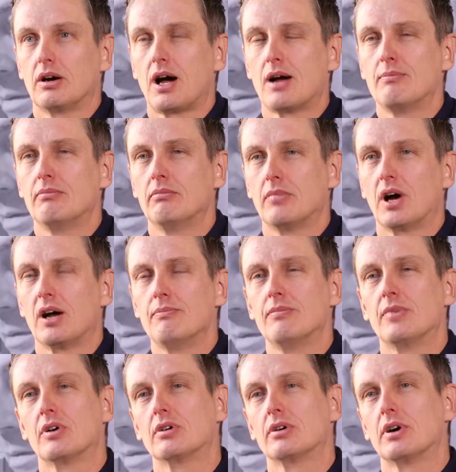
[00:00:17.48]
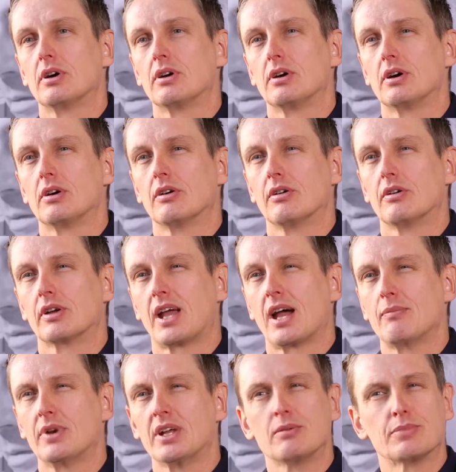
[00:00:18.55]
I'm on
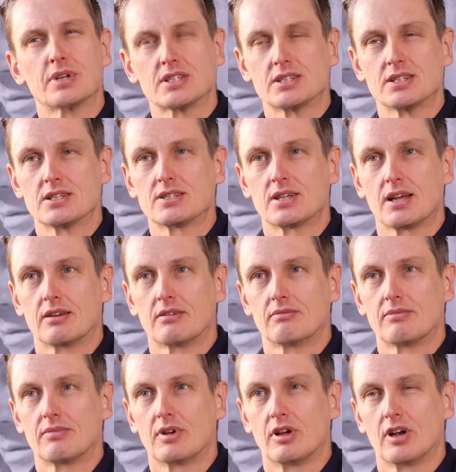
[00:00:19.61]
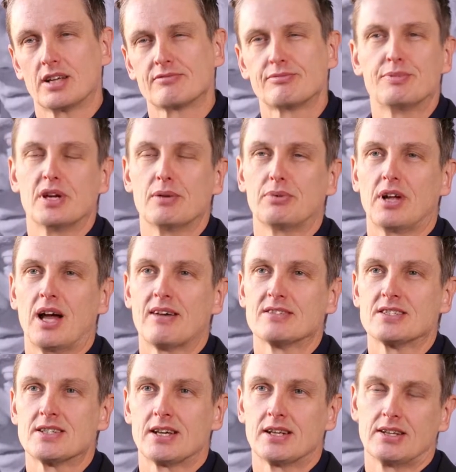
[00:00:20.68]
gambling business, and a lot of people
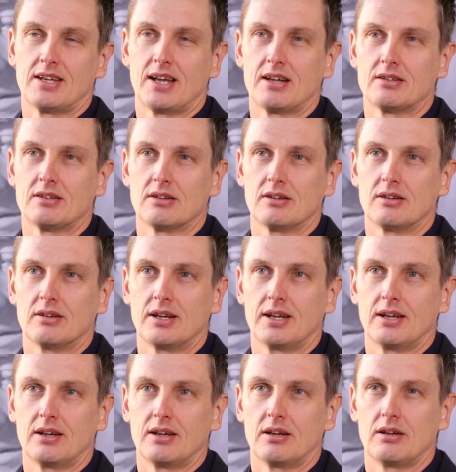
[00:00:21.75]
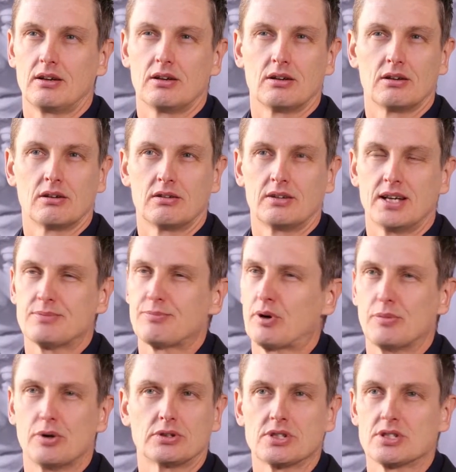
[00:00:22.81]
have said that Net
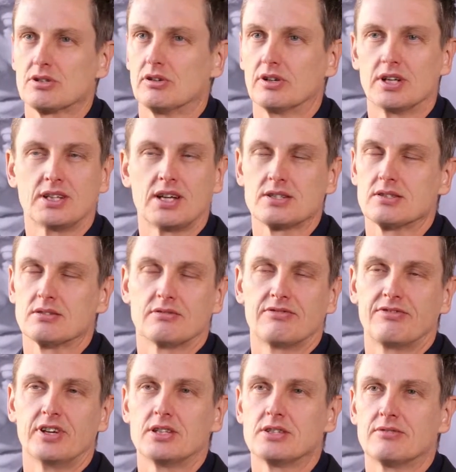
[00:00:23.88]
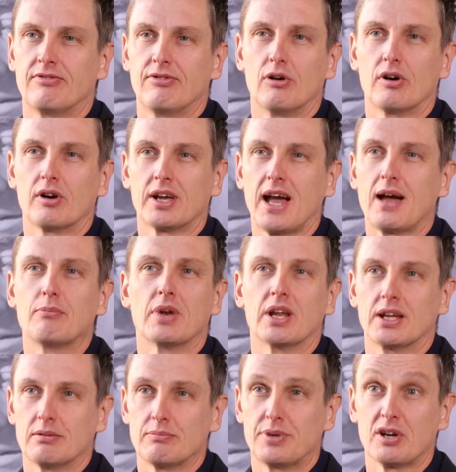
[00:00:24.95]
Promoter Score, it doesn't fit for
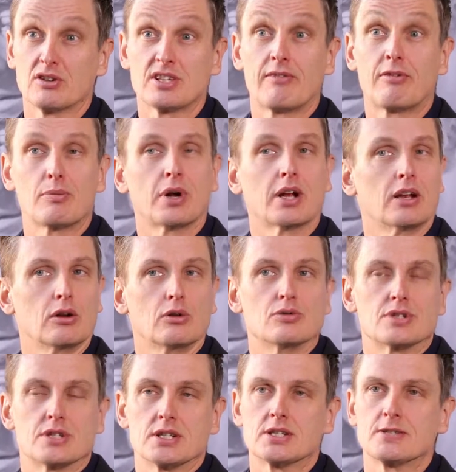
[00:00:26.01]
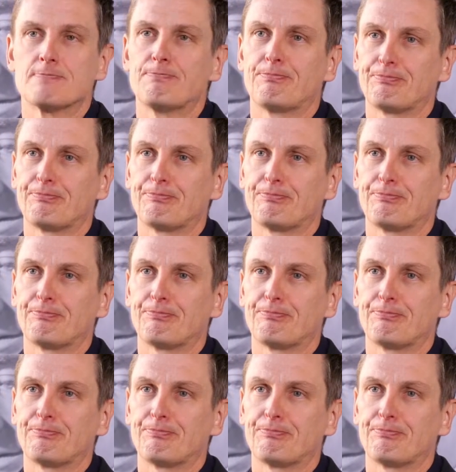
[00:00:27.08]
gambling because everybody loses.